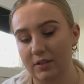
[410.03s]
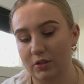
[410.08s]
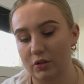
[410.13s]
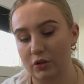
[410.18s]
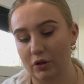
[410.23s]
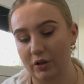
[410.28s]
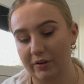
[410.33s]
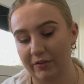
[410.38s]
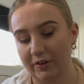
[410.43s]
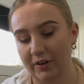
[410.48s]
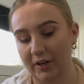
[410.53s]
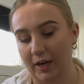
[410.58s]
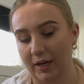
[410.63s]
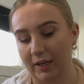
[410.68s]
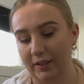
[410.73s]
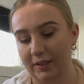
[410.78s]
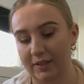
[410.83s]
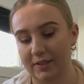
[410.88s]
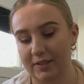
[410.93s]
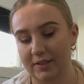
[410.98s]
two different
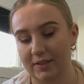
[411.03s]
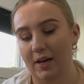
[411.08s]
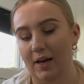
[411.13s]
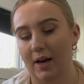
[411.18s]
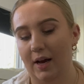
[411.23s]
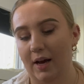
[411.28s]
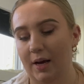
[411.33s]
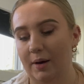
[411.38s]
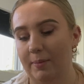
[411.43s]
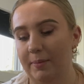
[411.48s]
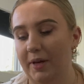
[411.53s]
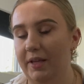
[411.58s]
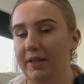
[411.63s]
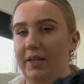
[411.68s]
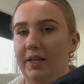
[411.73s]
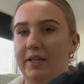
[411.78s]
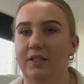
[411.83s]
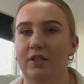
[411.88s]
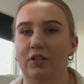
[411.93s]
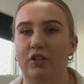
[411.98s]
colors, and
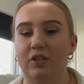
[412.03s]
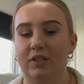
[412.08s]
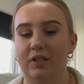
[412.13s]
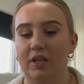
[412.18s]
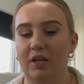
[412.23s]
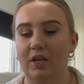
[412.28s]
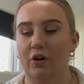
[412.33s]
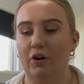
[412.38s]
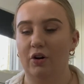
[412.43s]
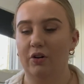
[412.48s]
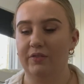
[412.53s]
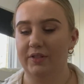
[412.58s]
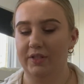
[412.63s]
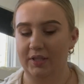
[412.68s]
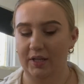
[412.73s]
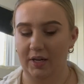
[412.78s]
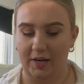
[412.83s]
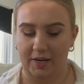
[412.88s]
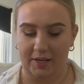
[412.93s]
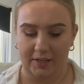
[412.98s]
these are just the
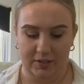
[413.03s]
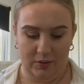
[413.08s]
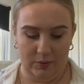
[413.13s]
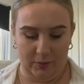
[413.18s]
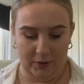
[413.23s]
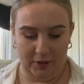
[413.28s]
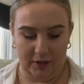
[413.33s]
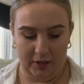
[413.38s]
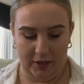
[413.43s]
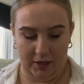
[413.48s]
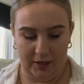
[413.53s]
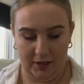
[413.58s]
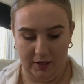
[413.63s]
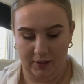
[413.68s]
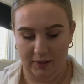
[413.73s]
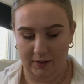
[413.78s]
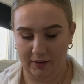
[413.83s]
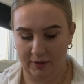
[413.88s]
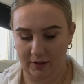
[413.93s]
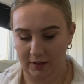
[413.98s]
oversized, what are they?
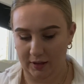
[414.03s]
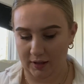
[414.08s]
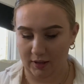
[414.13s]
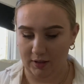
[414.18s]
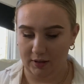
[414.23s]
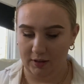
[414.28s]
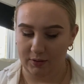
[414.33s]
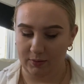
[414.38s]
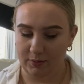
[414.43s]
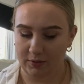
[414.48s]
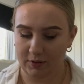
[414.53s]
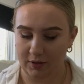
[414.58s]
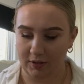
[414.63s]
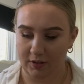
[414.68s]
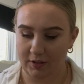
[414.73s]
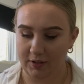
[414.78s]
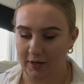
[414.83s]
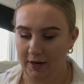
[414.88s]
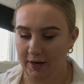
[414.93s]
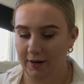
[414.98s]
I think this one's got
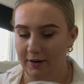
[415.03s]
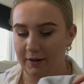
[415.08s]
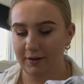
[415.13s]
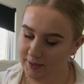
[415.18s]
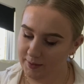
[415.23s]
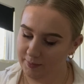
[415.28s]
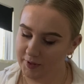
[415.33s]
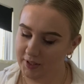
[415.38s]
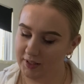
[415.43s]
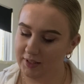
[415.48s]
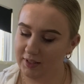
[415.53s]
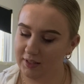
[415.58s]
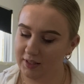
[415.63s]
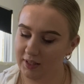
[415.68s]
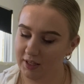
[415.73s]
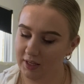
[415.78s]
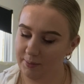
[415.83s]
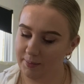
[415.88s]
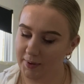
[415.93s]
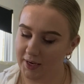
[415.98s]
a tag. This is
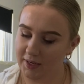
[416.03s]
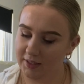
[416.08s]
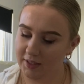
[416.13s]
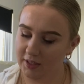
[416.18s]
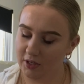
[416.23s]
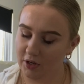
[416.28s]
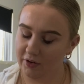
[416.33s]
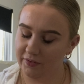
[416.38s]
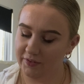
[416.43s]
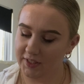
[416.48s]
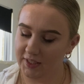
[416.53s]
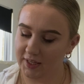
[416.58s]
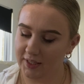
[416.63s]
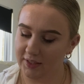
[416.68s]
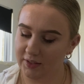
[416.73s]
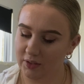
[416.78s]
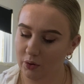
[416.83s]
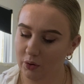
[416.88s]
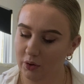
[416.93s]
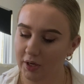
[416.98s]
the basic
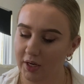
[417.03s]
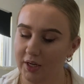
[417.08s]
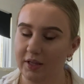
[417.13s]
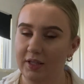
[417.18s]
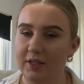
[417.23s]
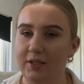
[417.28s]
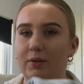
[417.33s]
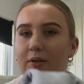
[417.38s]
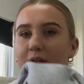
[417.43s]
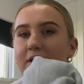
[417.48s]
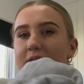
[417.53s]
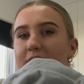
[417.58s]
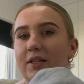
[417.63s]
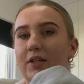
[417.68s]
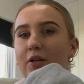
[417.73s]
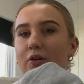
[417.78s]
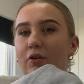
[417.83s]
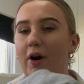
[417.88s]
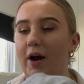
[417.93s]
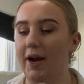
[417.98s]
oversized hoodie. This one is
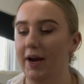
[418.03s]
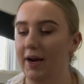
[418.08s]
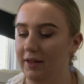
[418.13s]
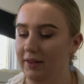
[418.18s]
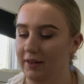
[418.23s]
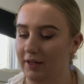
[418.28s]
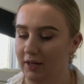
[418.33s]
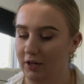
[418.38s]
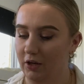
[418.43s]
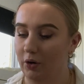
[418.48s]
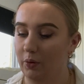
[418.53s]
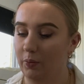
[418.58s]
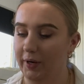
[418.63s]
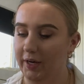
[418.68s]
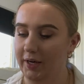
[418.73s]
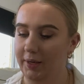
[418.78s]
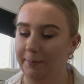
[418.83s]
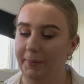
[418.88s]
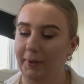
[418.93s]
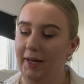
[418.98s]
in gray, and then I got
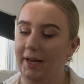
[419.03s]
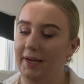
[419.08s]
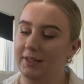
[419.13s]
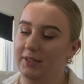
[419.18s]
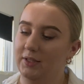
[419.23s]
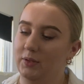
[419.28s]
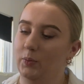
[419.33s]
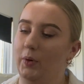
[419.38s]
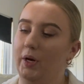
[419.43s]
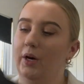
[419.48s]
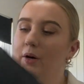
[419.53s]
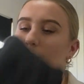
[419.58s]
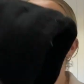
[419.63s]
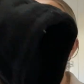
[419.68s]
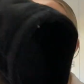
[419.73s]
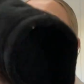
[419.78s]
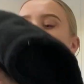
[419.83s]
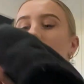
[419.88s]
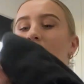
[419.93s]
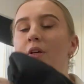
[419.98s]
one in black as well.
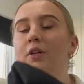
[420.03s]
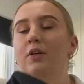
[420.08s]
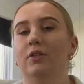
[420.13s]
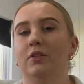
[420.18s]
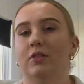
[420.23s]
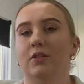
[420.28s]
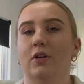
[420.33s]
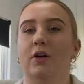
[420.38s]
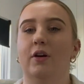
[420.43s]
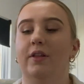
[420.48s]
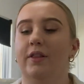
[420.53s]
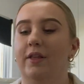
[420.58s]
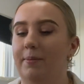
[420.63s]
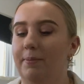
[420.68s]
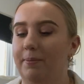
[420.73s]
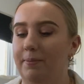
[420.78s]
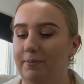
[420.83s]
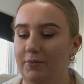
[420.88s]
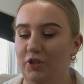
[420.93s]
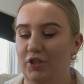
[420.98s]
So
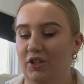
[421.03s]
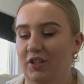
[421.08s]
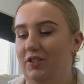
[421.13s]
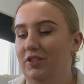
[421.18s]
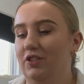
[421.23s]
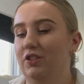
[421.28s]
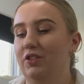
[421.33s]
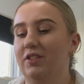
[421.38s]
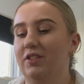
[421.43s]
they're just your